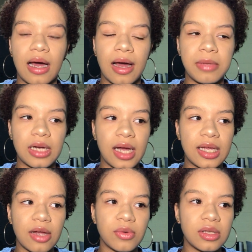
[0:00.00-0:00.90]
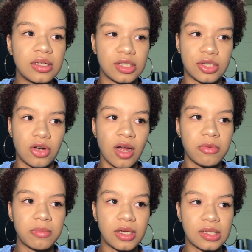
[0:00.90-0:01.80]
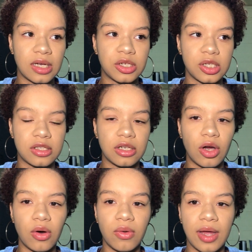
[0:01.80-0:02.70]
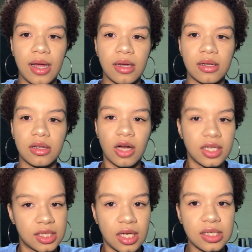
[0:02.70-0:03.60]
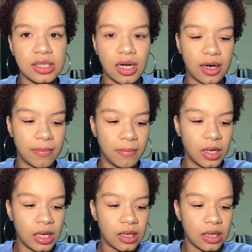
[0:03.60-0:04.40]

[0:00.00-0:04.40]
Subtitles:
I can't really describe it, because I just know, like, God says that I'm